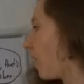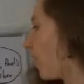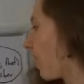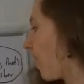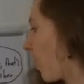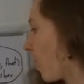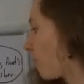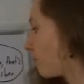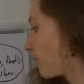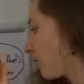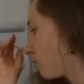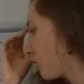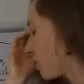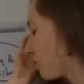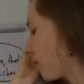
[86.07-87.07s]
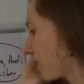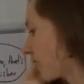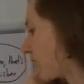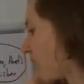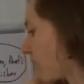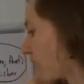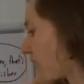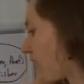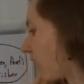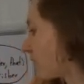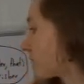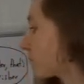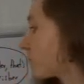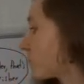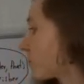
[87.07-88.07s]
So just blinking on and
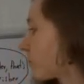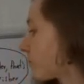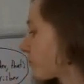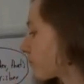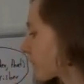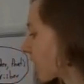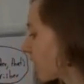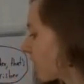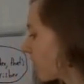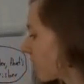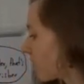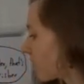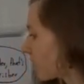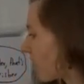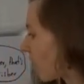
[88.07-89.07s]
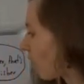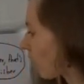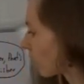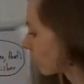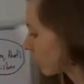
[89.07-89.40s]
off. Now our